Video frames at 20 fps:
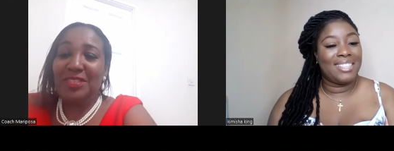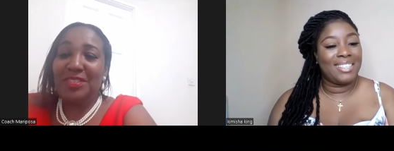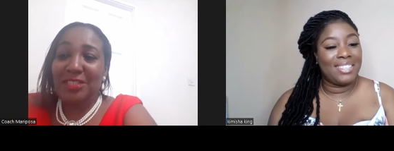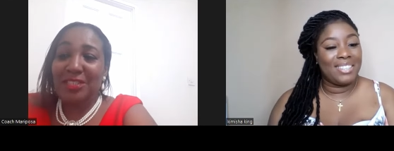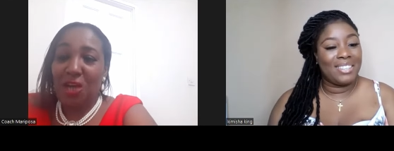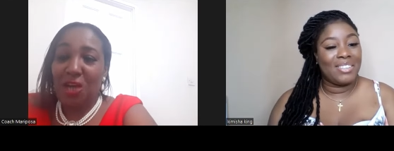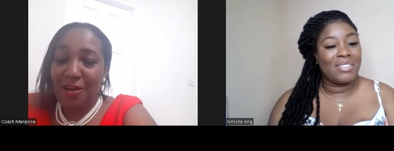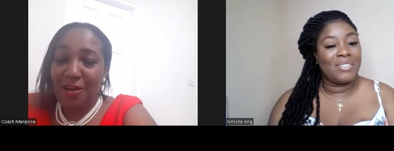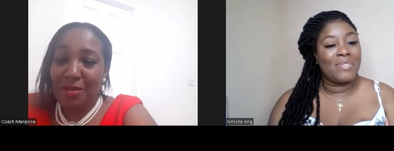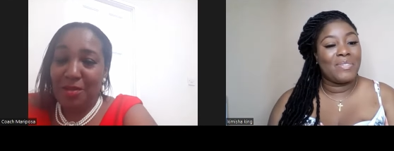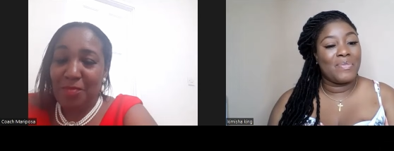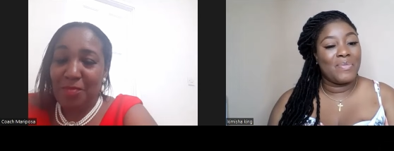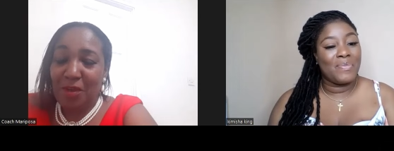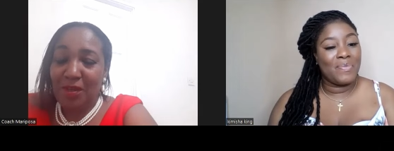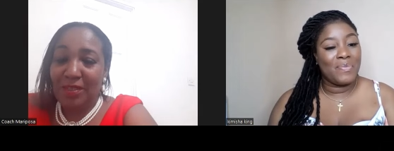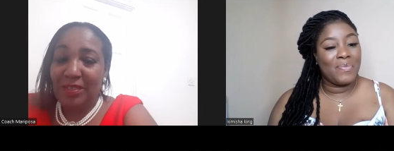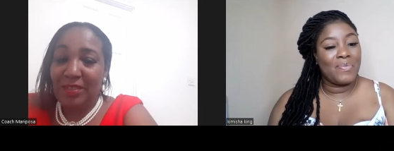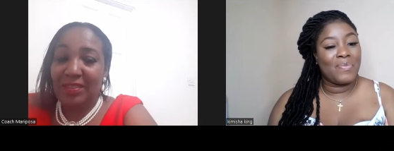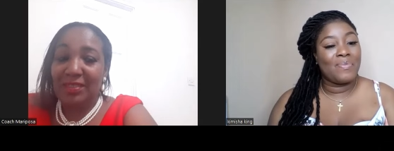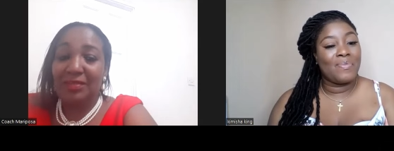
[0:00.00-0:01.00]
Speaker 1: Started
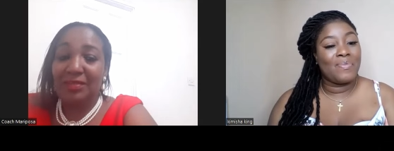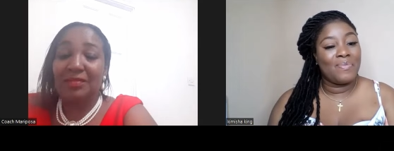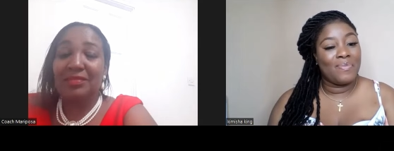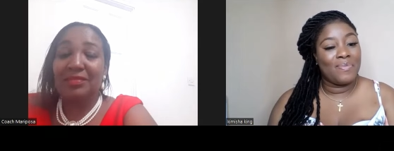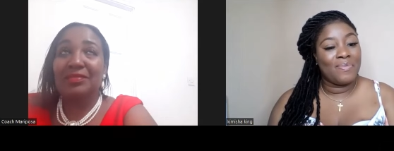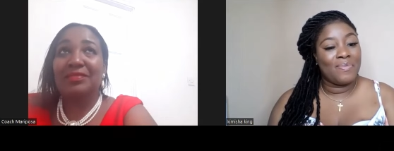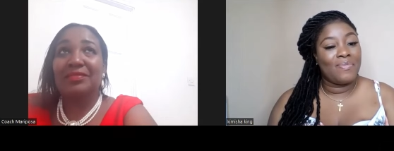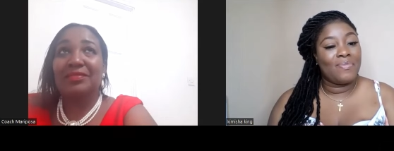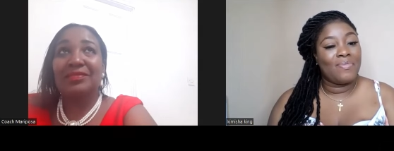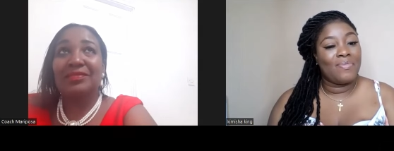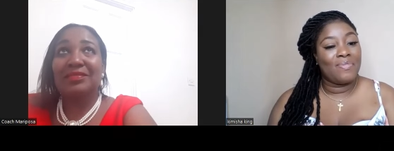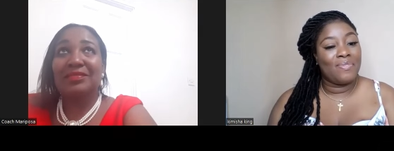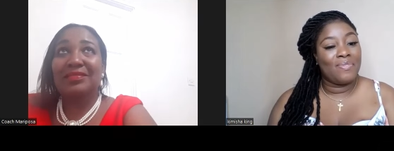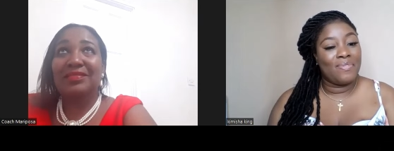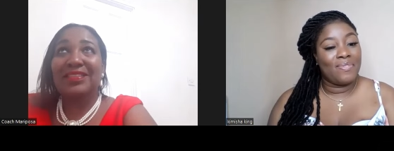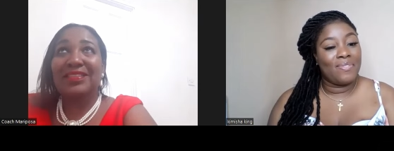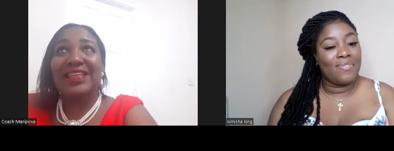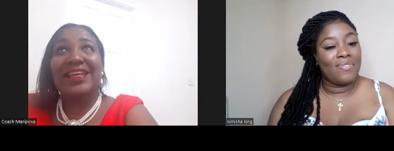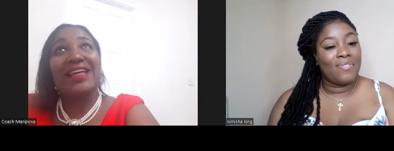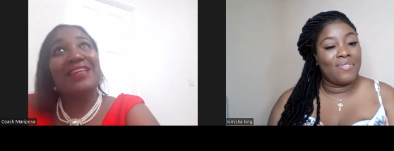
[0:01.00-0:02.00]
modeling.
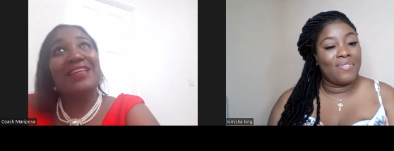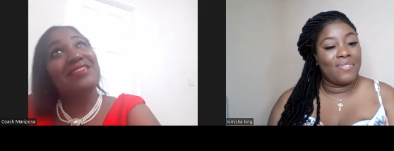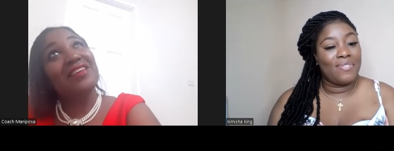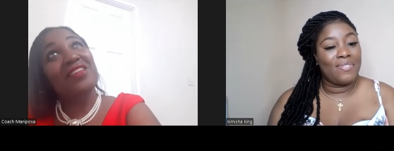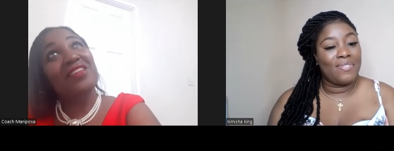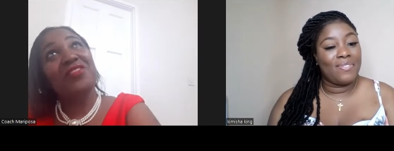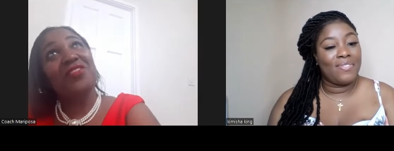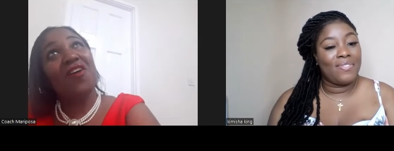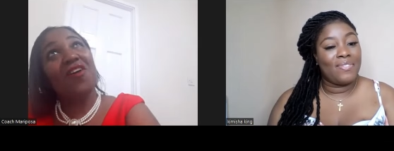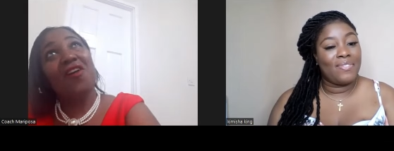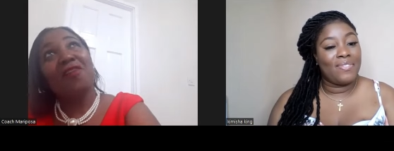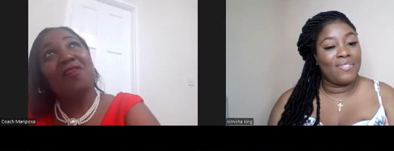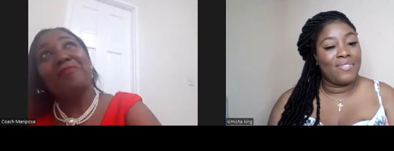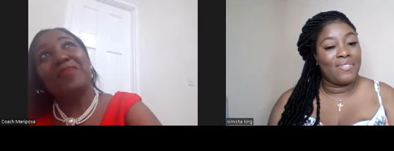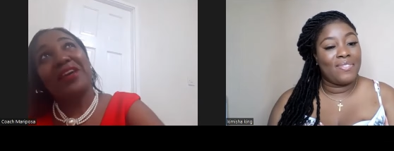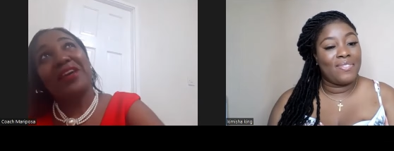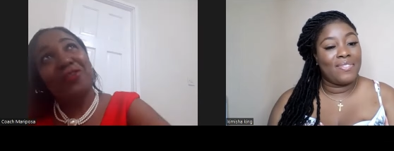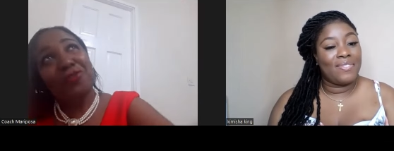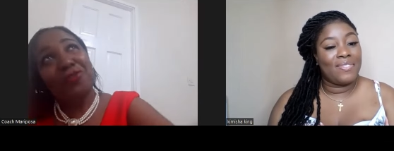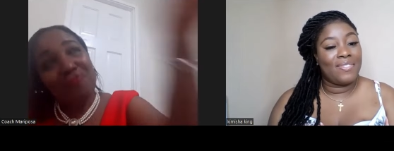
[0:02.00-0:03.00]
Kinsey Thor,
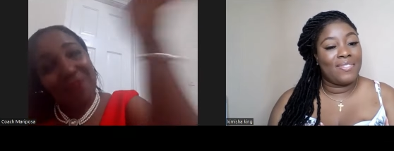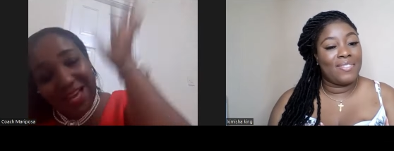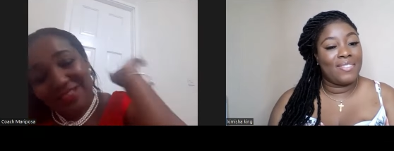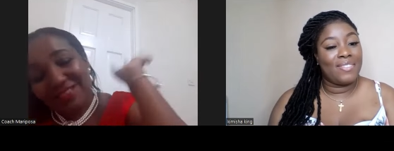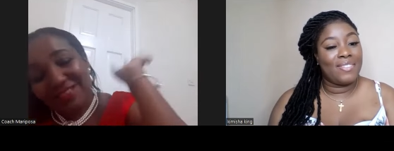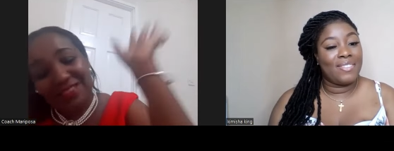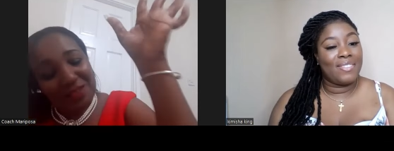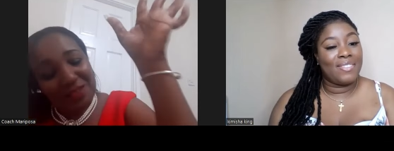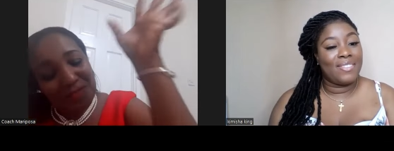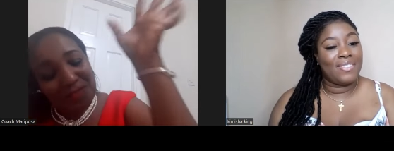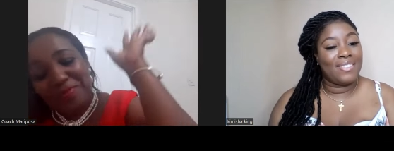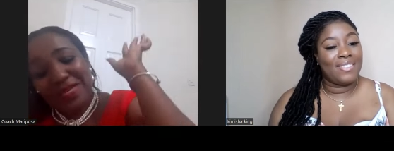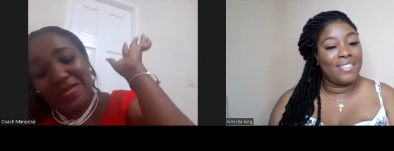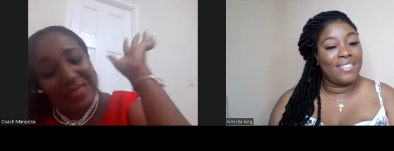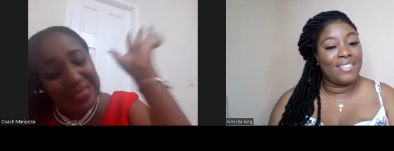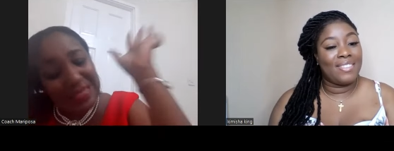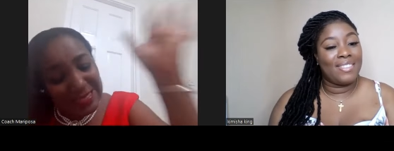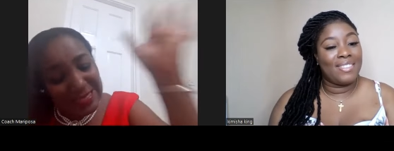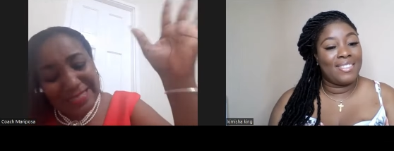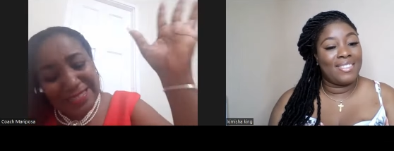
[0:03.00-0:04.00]
may you rest in
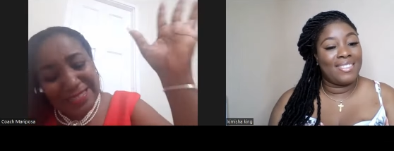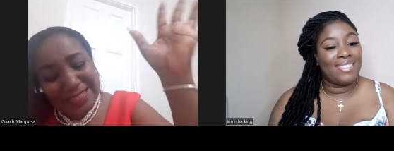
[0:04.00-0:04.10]
peace.